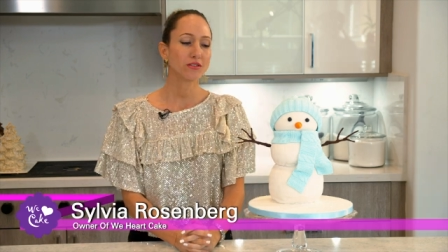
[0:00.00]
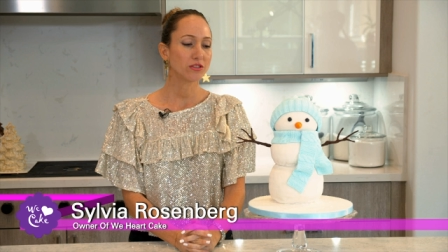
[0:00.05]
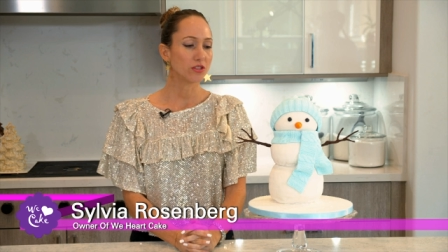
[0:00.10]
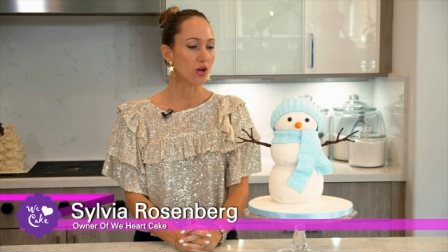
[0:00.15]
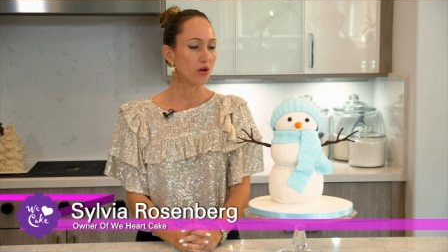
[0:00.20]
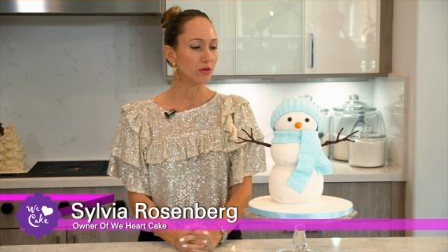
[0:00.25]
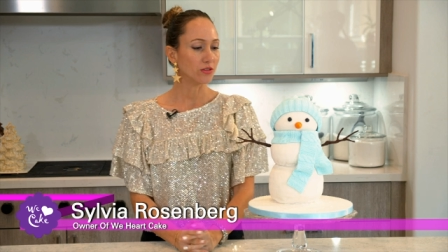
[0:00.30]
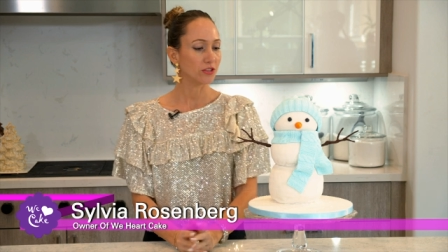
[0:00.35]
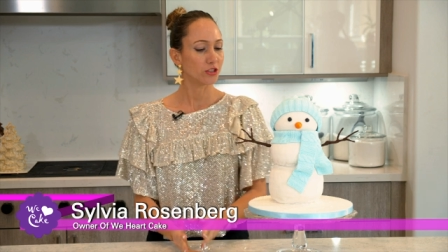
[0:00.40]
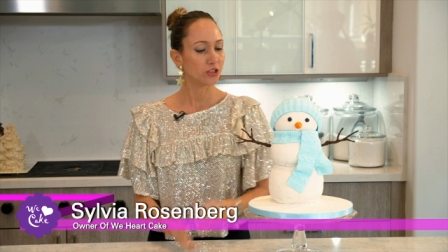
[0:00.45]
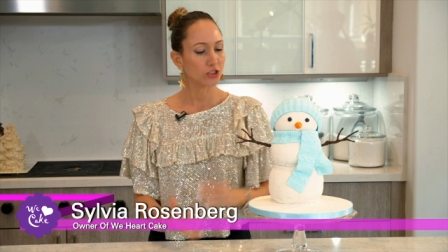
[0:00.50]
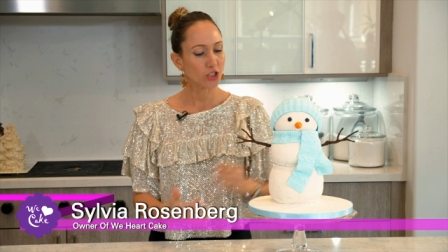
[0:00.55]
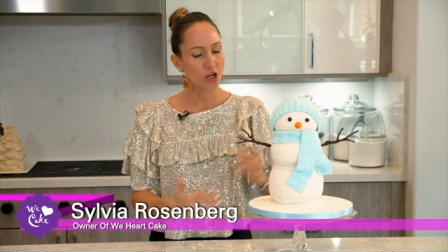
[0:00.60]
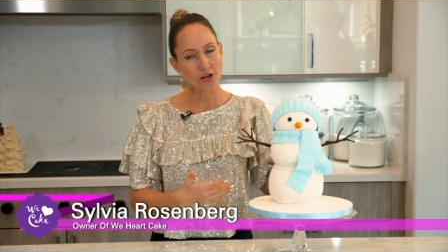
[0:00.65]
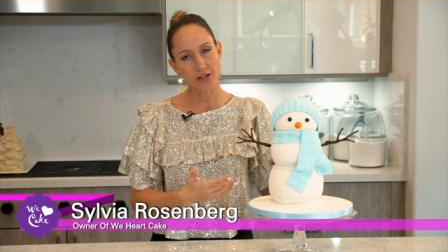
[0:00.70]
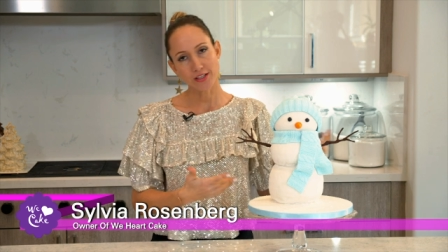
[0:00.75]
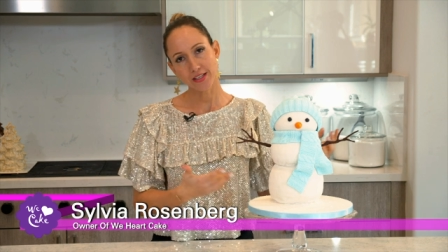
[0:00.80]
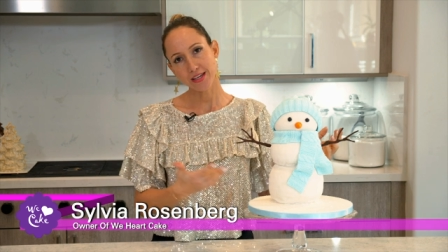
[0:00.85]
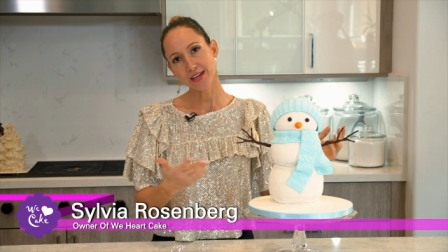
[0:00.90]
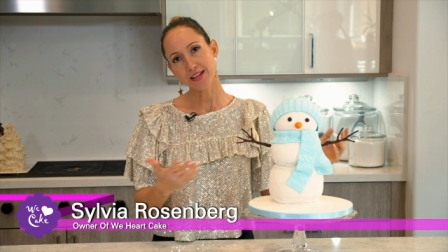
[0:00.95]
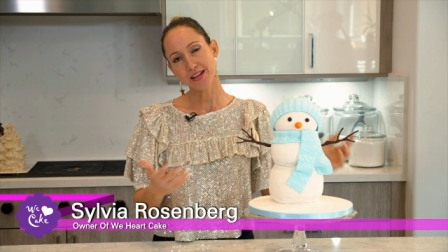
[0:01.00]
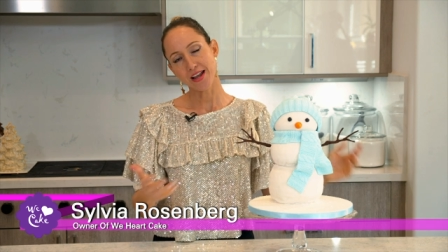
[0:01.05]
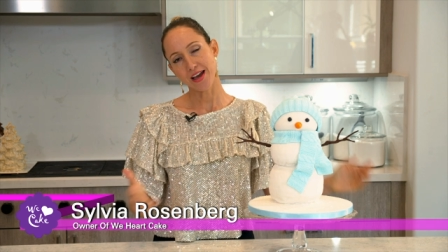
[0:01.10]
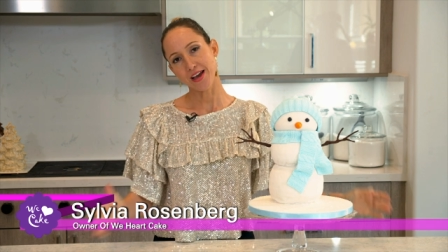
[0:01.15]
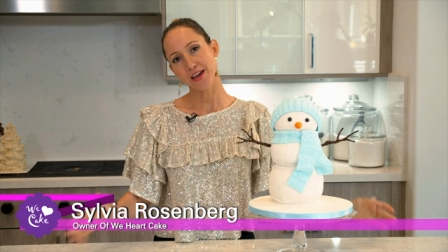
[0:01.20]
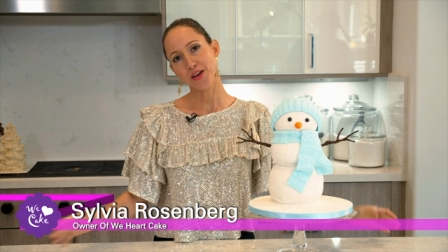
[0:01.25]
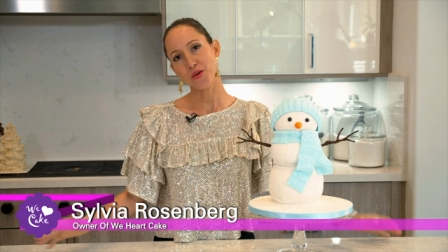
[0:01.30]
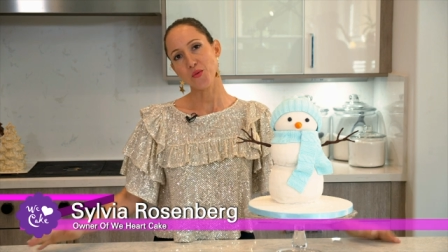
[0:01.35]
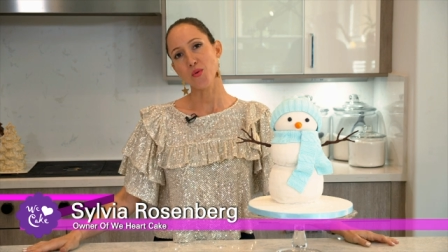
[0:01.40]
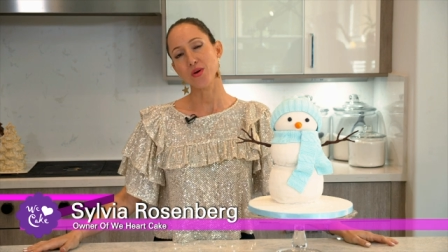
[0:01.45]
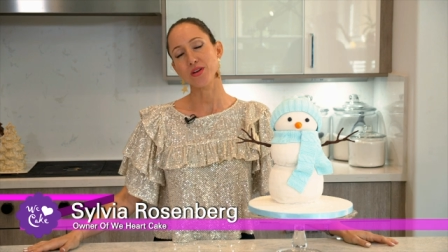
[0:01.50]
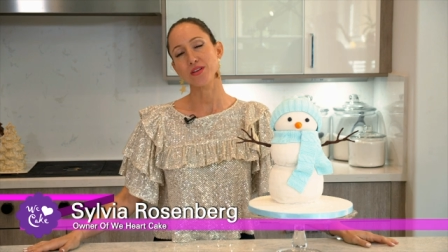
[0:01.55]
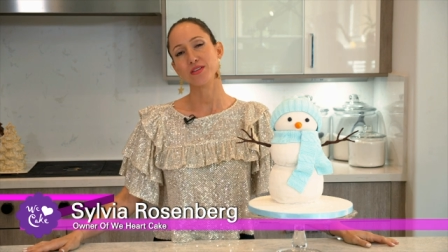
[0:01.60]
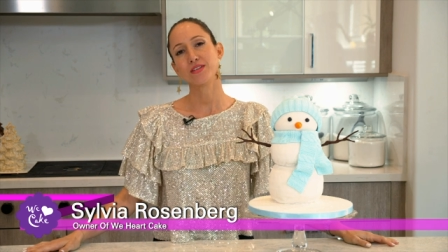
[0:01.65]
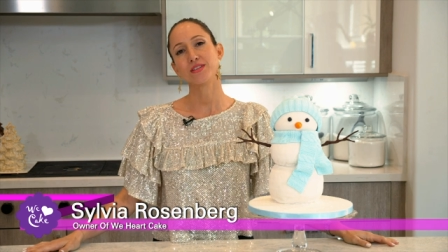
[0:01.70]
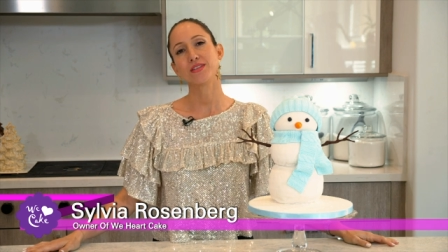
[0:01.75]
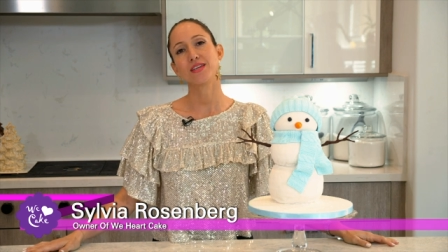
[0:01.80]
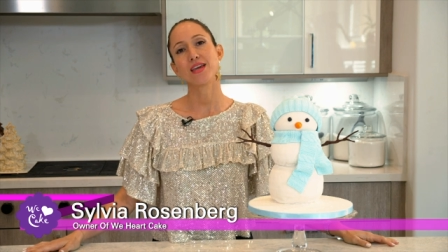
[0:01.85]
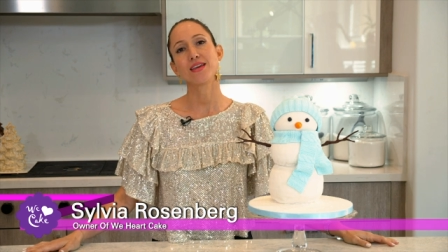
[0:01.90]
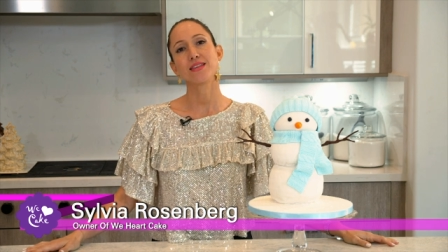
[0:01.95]
so Charlie and I wanted
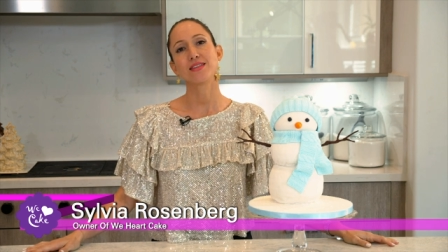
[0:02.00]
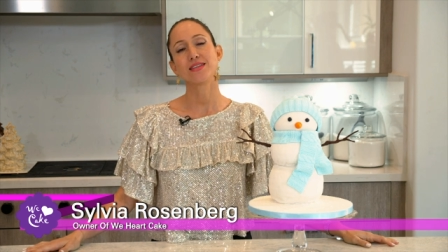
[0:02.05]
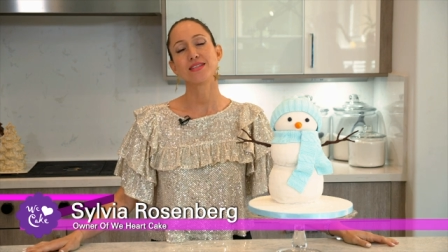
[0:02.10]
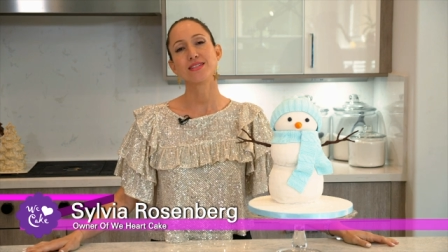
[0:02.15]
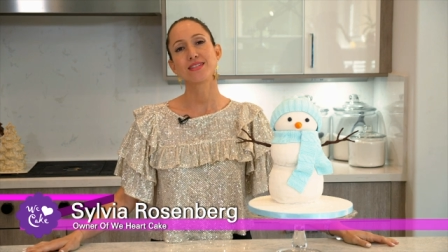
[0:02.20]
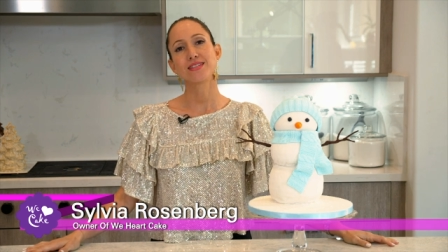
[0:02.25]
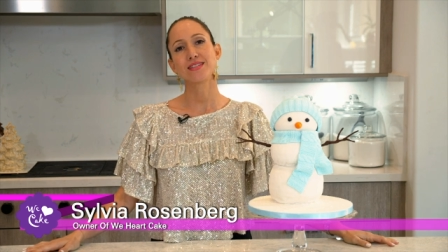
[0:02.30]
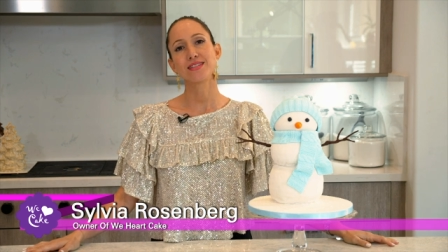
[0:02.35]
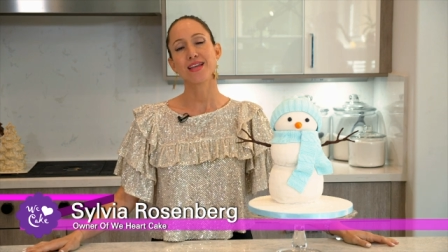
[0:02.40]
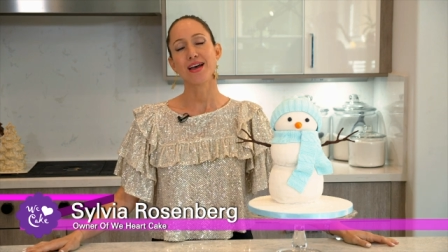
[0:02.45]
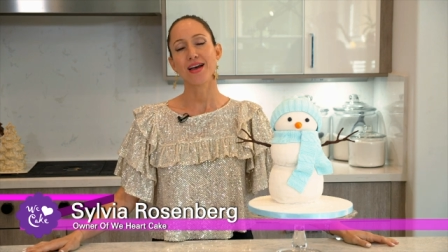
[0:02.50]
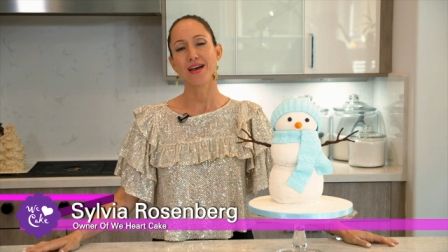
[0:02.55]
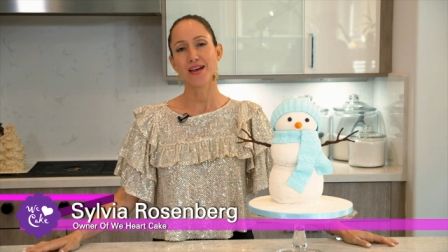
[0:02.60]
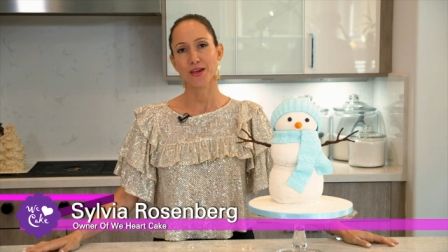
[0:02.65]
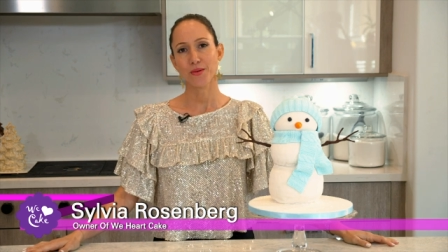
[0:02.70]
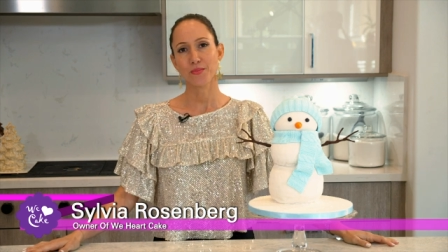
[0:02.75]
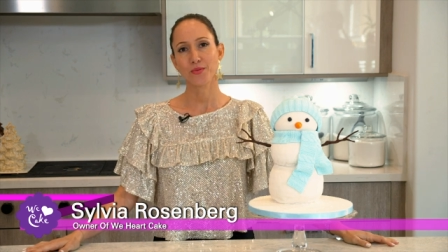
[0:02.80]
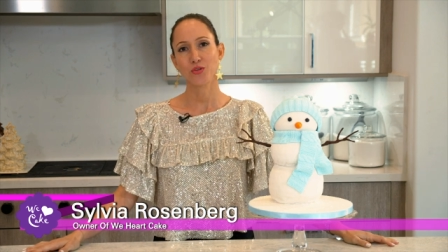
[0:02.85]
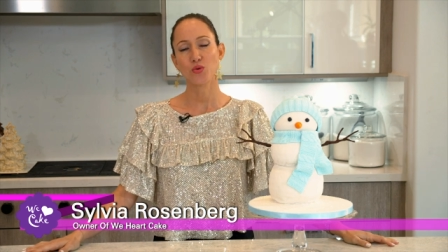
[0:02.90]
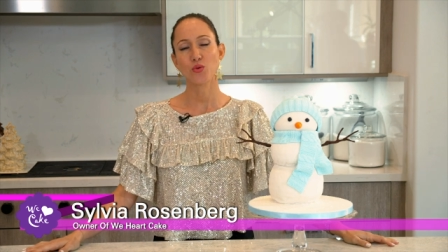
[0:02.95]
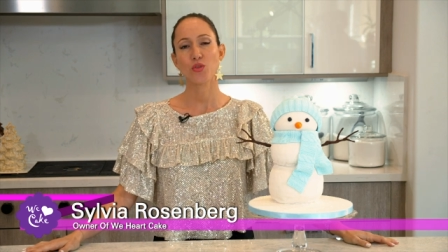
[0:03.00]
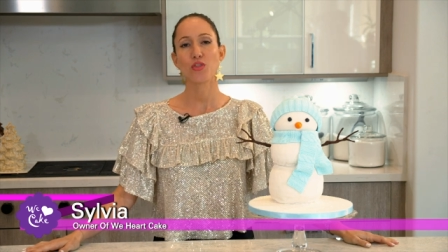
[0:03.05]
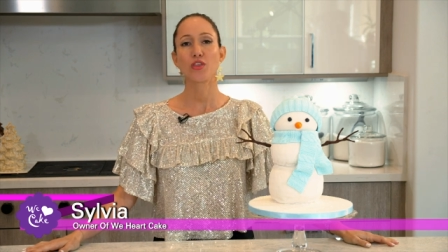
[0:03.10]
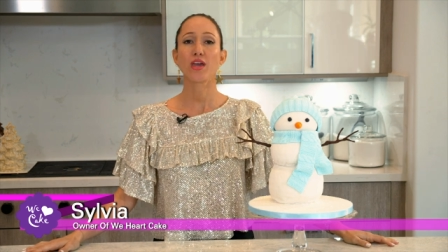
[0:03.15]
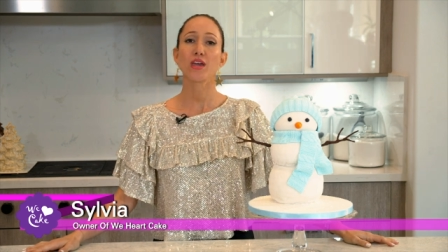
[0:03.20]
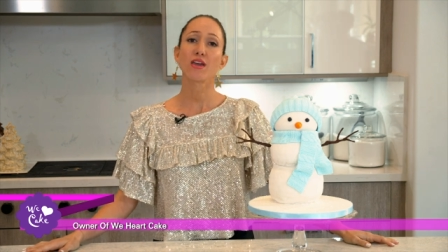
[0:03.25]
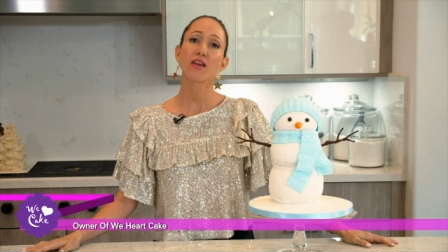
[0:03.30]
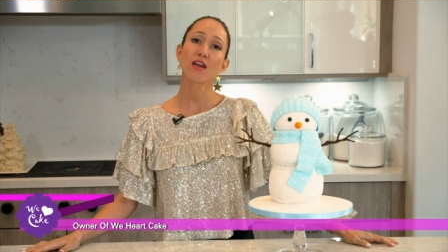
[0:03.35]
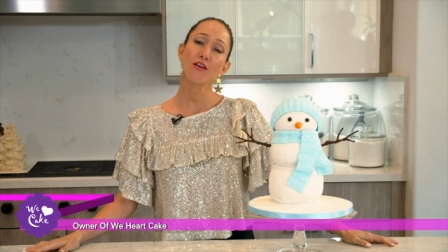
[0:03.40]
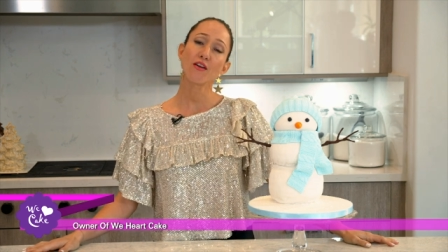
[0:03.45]
to take this time to thank